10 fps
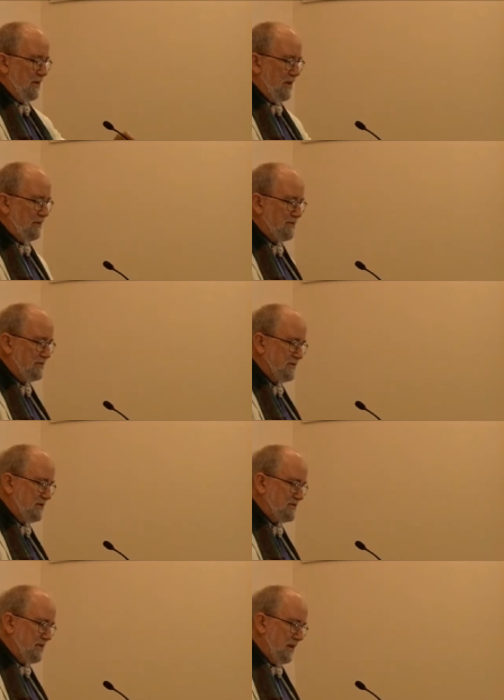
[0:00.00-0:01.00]
After
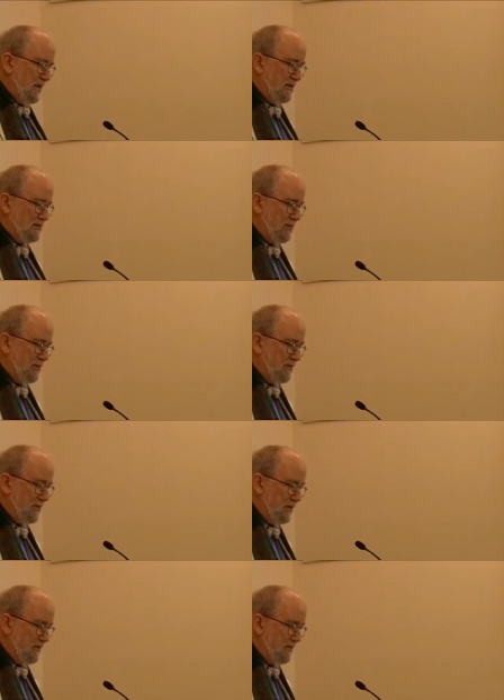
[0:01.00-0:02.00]
such knowledge, what
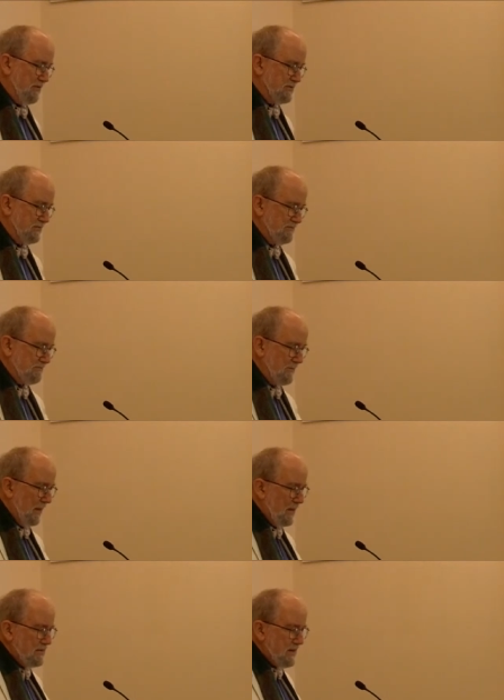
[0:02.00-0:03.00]
forgiveness?
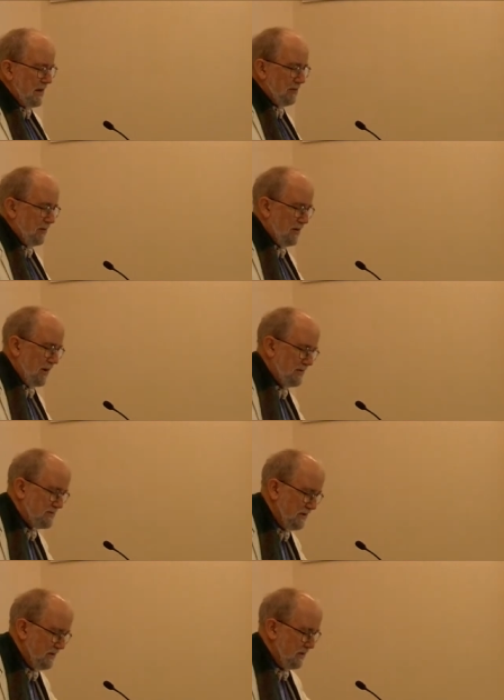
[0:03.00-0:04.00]
Jacqueline and I
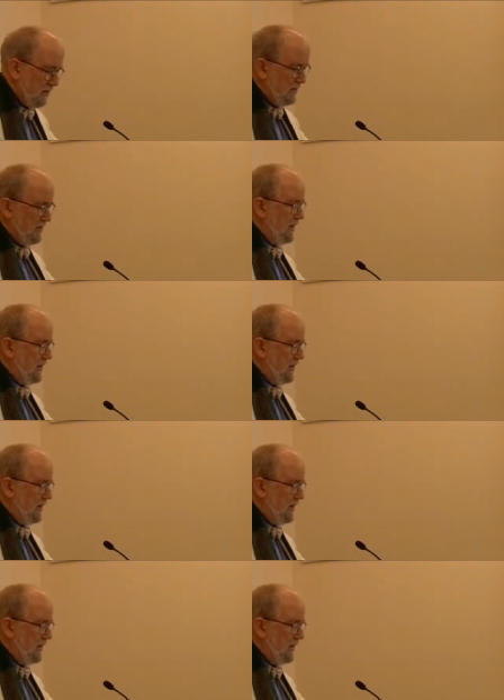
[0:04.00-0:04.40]
started going